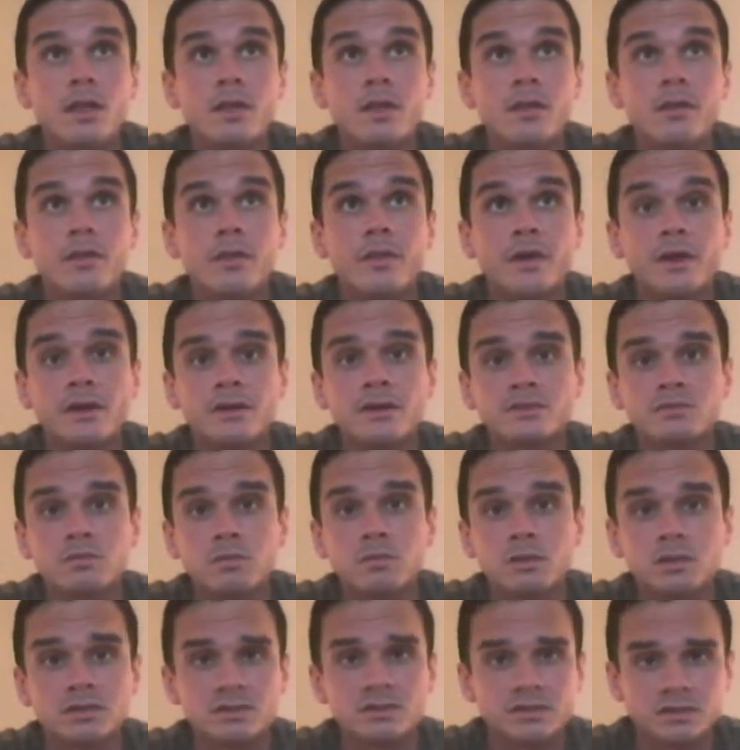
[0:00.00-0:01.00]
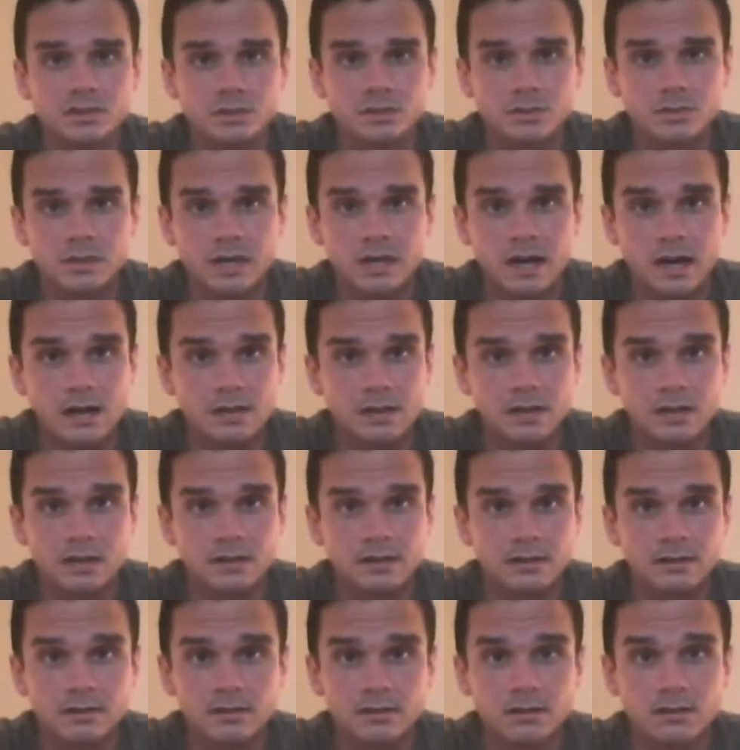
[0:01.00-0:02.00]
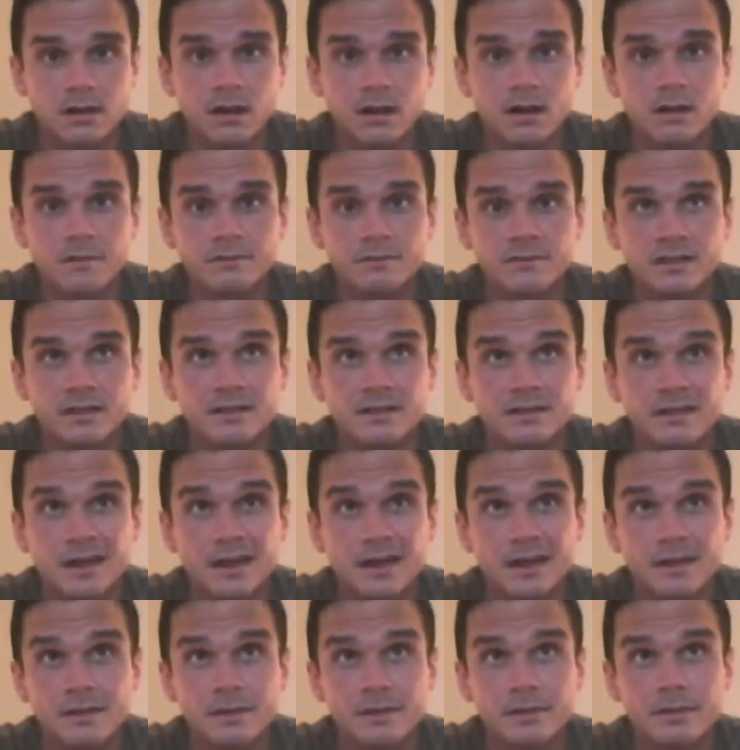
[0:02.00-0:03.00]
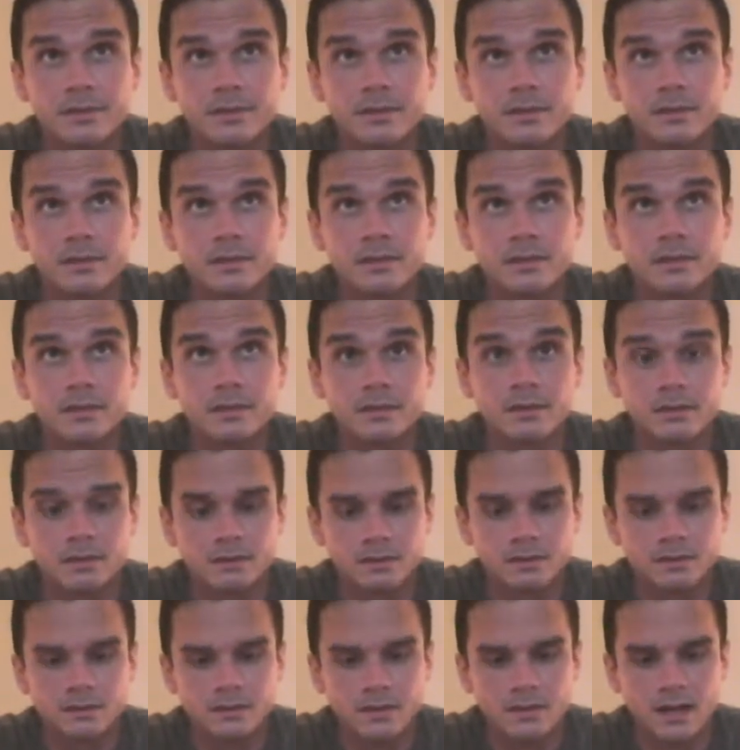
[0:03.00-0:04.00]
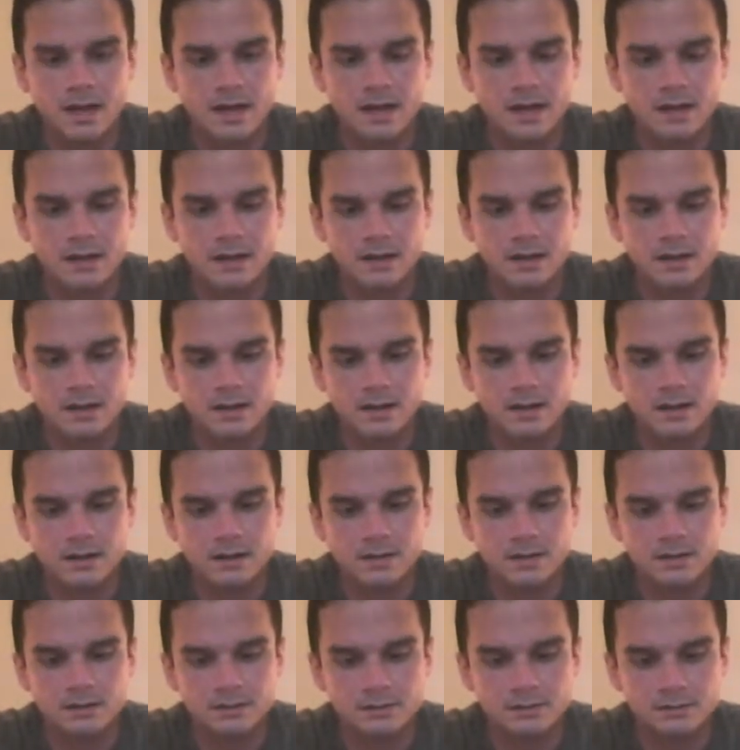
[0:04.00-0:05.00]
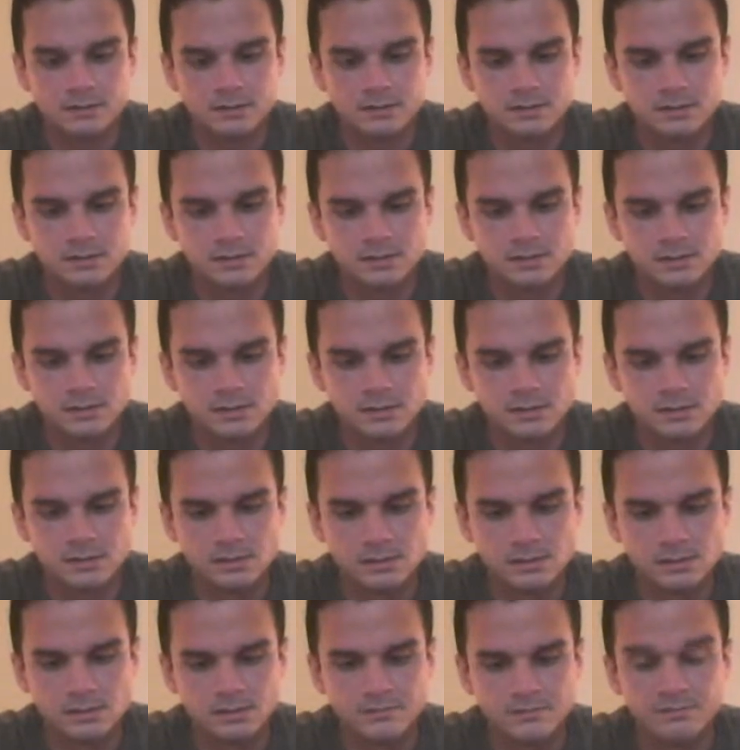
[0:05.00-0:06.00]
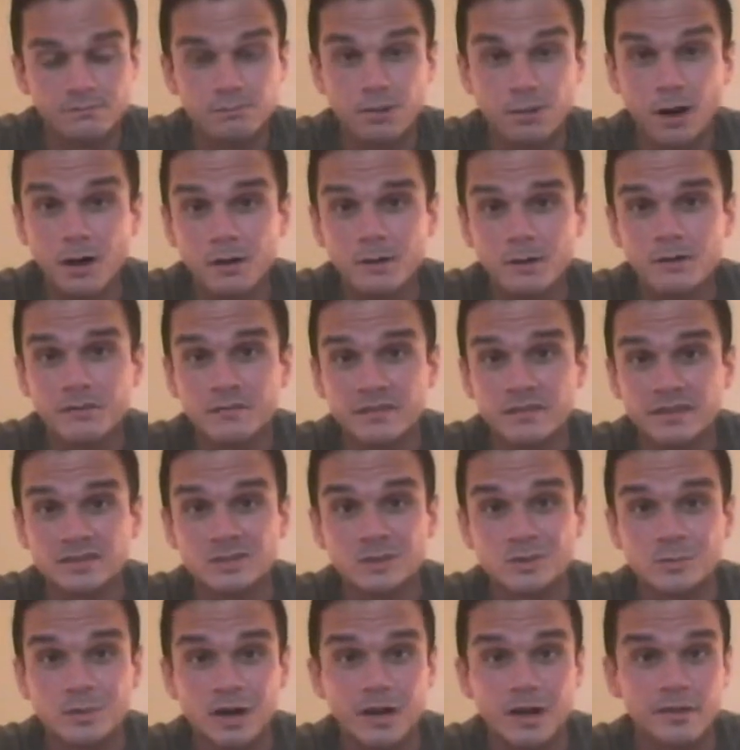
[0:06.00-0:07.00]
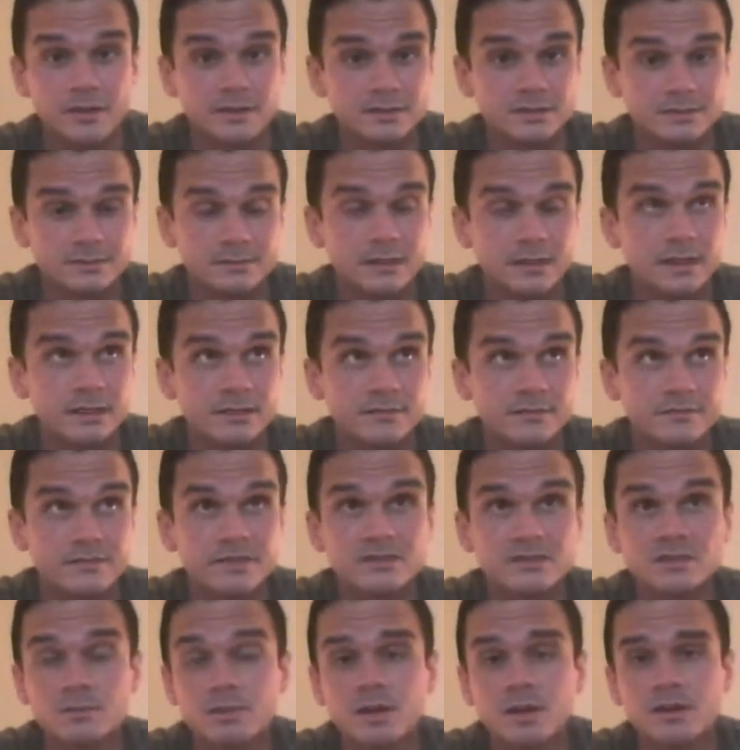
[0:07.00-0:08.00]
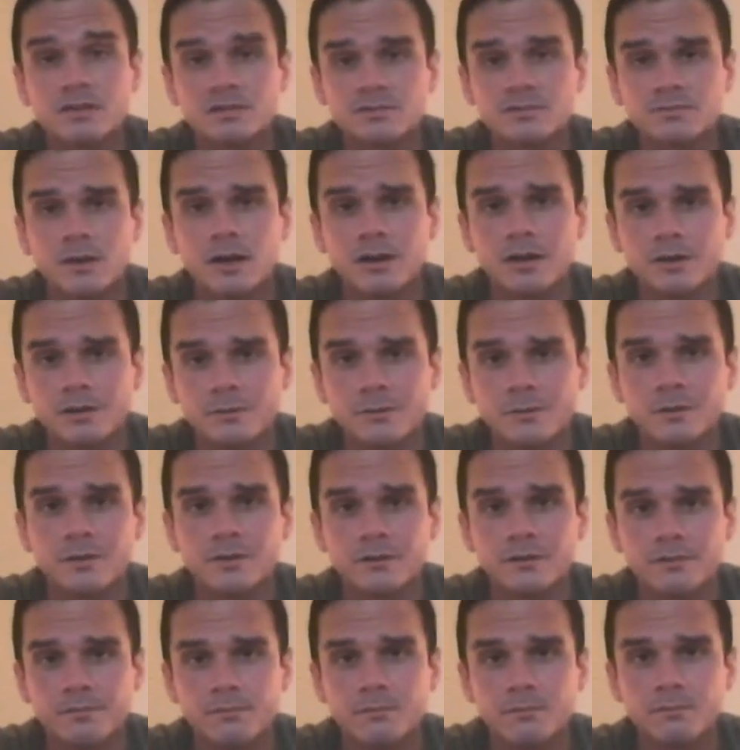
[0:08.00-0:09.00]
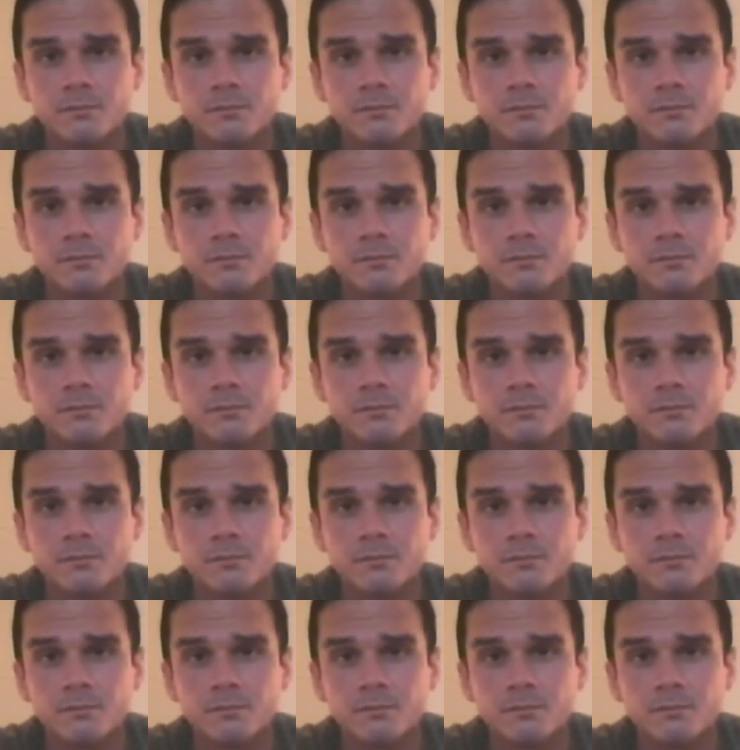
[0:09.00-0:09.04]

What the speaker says: There's one show that I like love to death that probably the Venture Brothers. That Venture Brothers is probably one of the